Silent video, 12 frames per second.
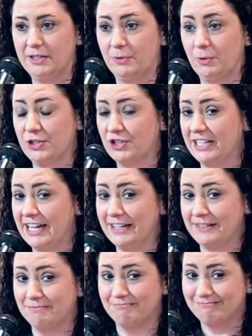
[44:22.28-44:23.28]
Which
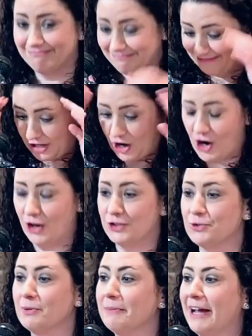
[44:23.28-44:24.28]
again, hard
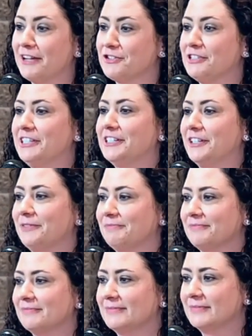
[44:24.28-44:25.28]
to imagine here.
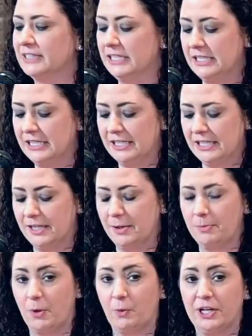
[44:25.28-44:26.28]

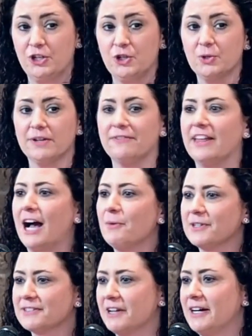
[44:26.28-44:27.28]
But we knew if that
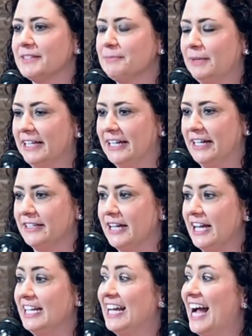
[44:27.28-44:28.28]
was God's plan
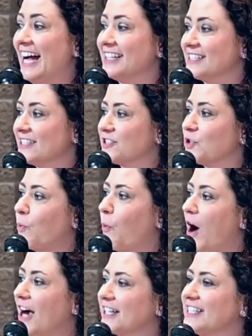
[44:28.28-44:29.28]
and he asked us to
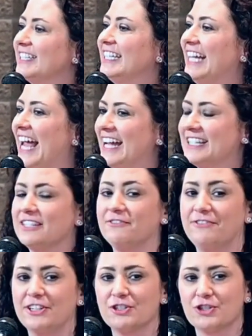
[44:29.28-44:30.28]
walk to the end, to
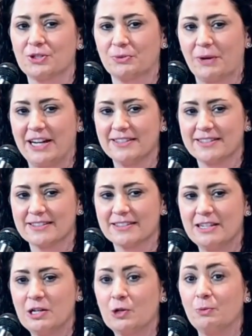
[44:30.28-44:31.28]
finish the race,
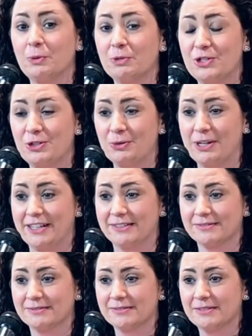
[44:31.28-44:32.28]
we would do it
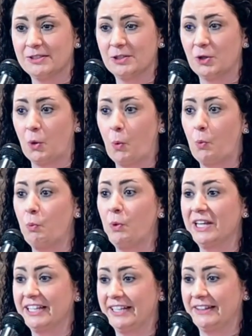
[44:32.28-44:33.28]

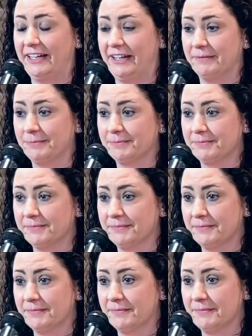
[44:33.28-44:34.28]
willingly
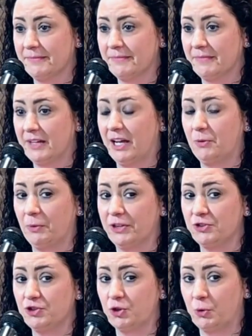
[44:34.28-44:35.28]
and
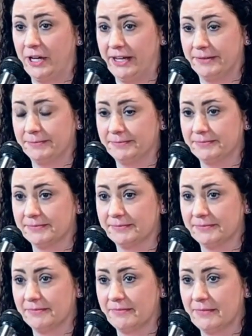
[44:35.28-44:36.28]
with joy,
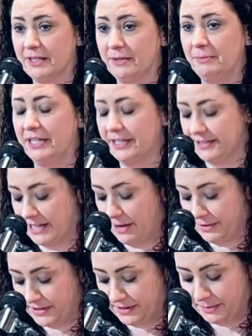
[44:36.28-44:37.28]
because that
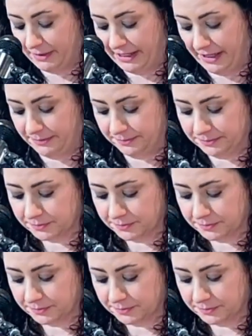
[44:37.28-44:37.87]
was his plan.